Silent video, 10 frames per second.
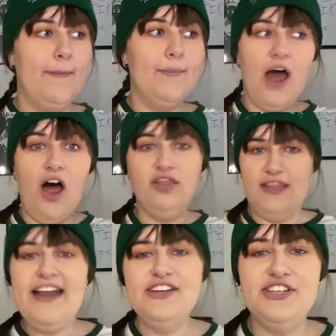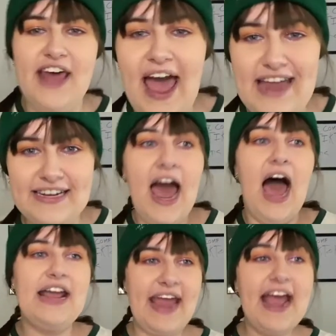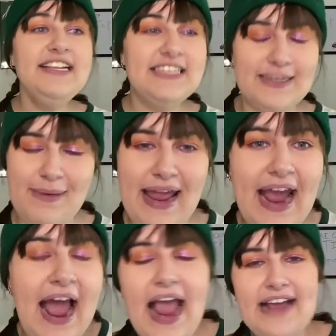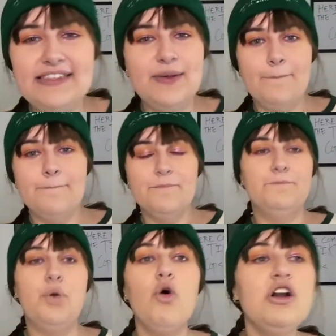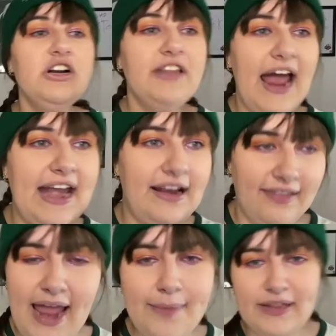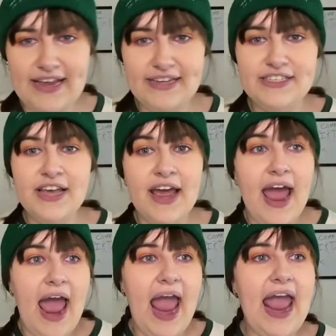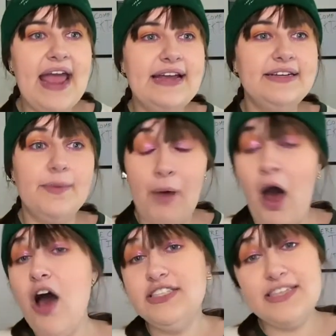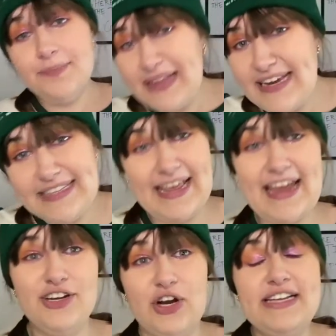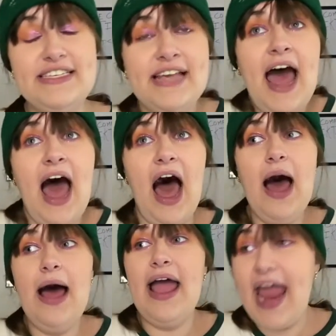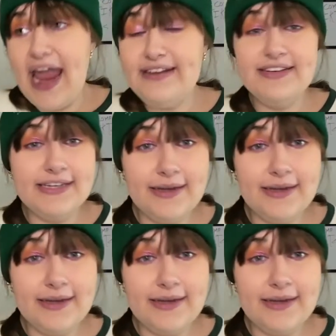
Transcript: allege that against me is borderline libelous and possibly slanderous. And